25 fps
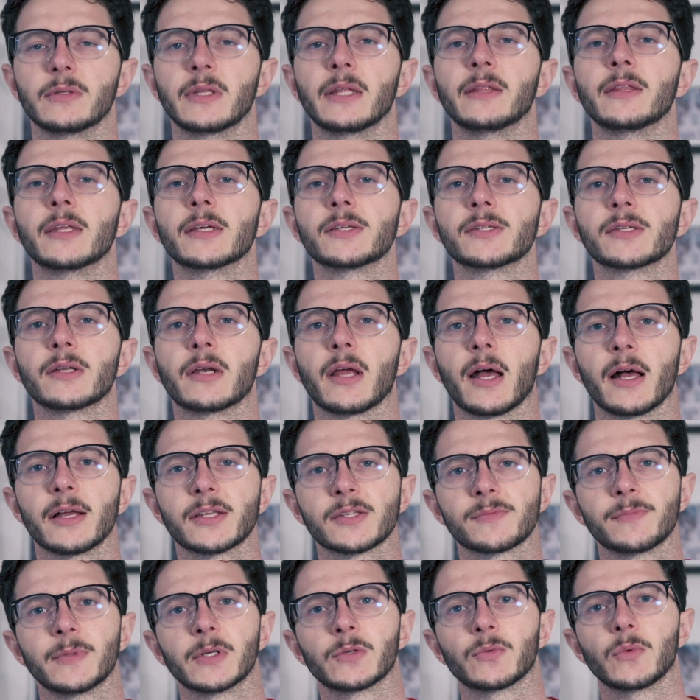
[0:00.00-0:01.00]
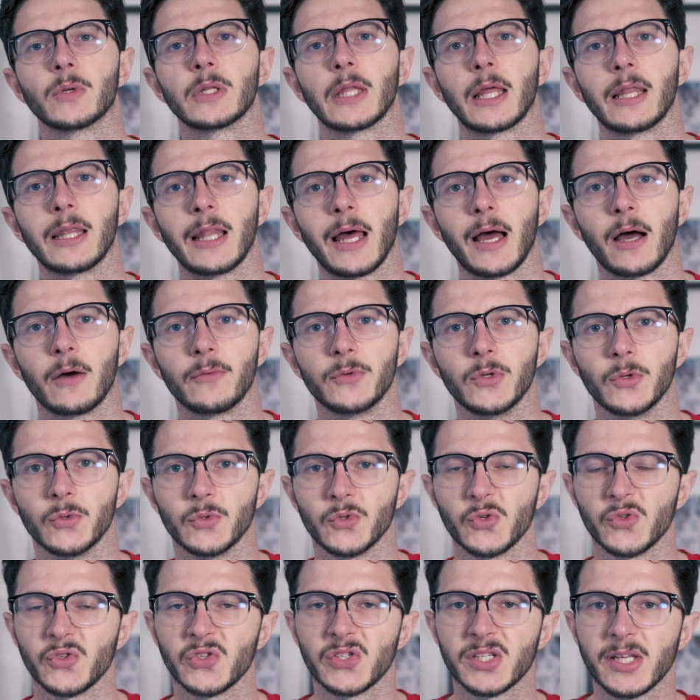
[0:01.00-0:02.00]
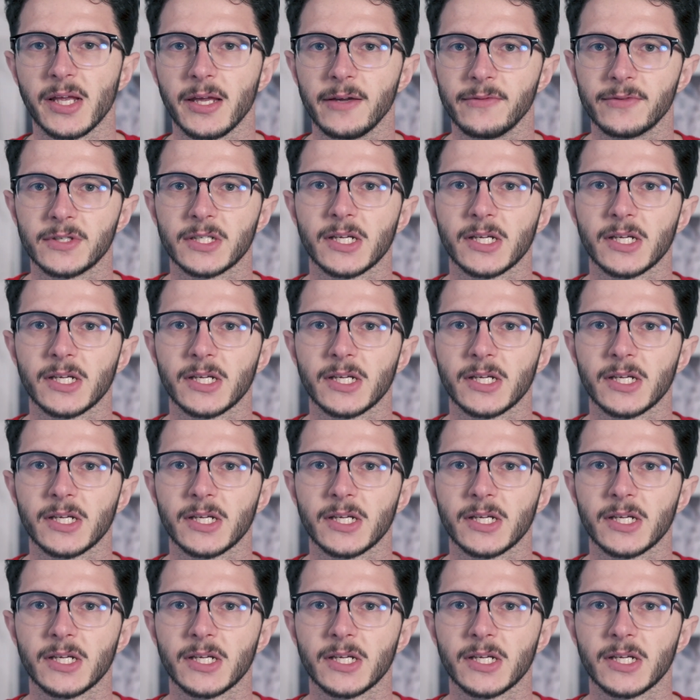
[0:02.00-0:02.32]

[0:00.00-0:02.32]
then this enhancement will allow you to save